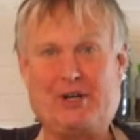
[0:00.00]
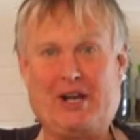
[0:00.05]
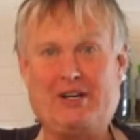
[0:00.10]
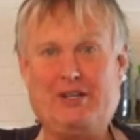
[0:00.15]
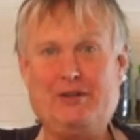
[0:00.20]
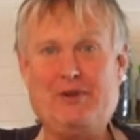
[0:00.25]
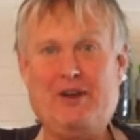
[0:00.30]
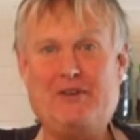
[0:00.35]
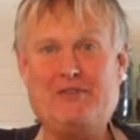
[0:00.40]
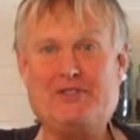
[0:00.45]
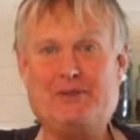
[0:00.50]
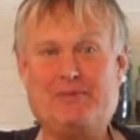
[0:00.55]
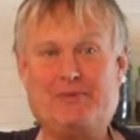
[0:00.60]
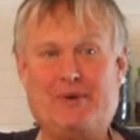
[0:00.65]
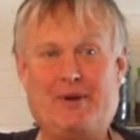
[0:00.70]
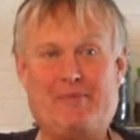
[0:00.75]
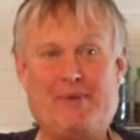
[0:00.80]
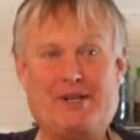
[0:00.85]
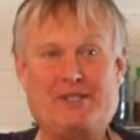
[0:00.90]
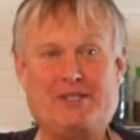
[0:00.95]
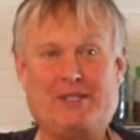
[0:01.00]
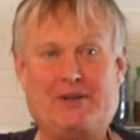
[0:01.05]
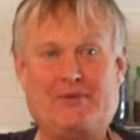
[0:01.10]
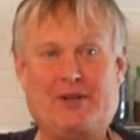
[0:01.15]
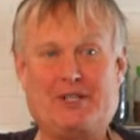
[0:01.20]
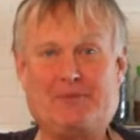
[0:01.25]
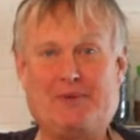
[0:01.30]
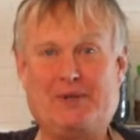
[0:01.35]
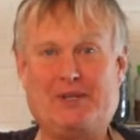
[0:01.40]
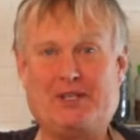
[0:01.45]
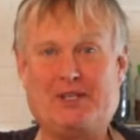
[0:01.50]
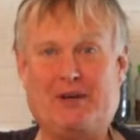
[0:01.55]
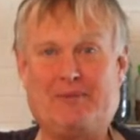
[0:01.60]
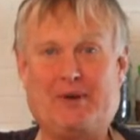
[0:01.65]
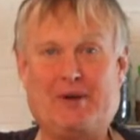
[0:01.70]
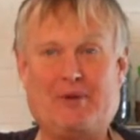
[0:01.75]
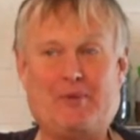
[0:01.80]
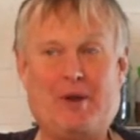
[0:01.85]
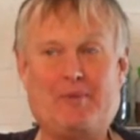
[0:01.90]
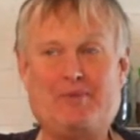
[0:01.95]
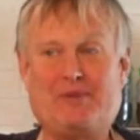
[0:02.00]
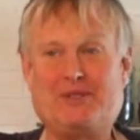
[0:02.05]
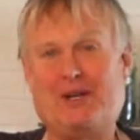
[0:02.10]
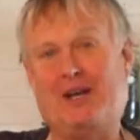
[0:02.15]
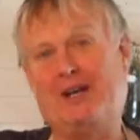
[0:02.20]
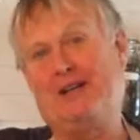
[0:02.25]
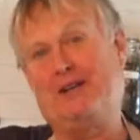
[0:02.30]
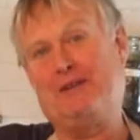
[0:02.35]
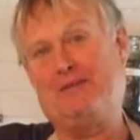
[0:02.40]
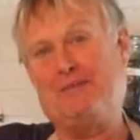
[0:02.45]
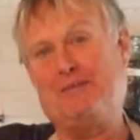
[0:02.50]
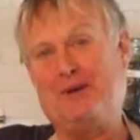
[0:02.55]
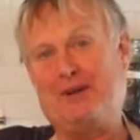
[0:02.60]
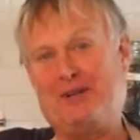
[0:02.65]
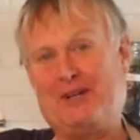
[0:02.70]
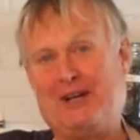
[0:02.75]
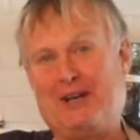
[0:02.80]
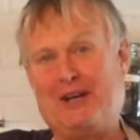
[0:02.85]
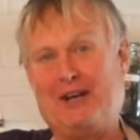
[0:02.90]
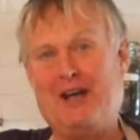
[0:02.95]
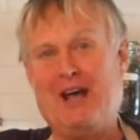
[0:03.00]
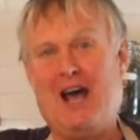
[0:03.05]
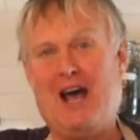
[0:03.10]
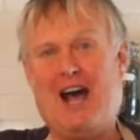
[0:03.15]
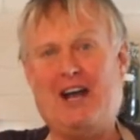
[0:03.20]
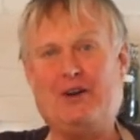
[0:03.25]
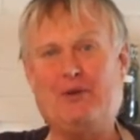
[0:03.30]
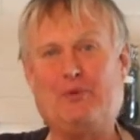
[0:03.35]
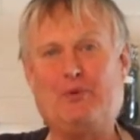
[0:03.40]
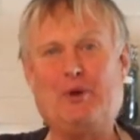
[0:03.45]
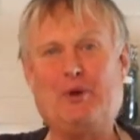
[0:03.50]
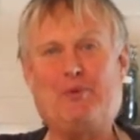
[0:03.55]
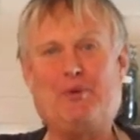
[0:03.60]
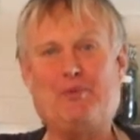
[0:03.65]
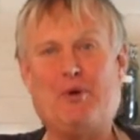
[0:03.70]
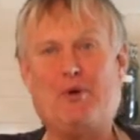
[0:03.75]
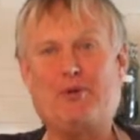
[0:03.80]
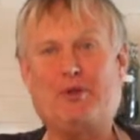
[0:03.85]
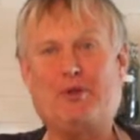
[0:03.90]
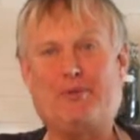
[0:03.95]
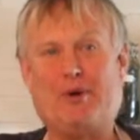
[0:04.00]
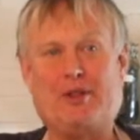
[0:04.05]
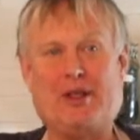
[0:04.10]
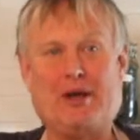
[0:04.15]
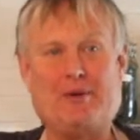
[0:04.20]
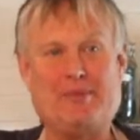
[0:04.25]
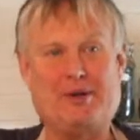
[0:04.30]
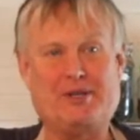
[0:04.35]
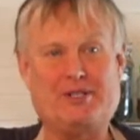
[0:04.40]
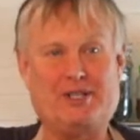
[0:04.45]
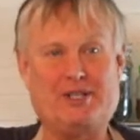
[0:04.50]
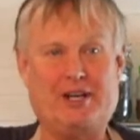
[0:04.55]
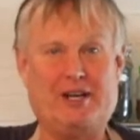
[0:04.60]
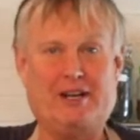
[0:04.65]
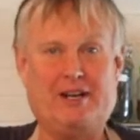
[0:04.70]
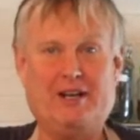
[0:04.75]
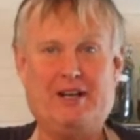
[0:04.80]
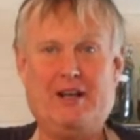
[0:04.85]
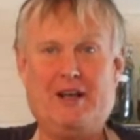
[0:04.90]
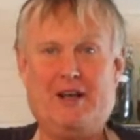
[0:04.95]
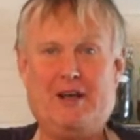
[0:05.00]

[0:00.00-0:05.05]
I do have some Mexican recipes on my website, but I don't really promote them all that much yet.